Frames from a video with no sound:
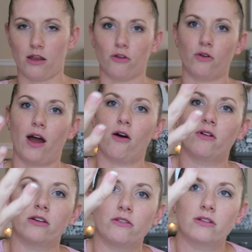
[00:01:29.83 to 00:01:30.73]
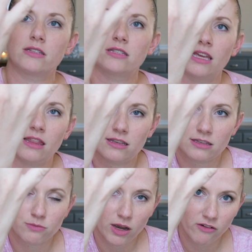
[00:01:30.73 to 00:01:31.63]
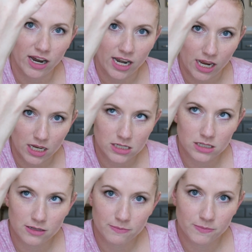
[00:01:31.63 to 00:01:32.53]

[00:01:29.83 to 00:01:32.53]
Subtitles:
Don't know how well you can see. This is my right hand,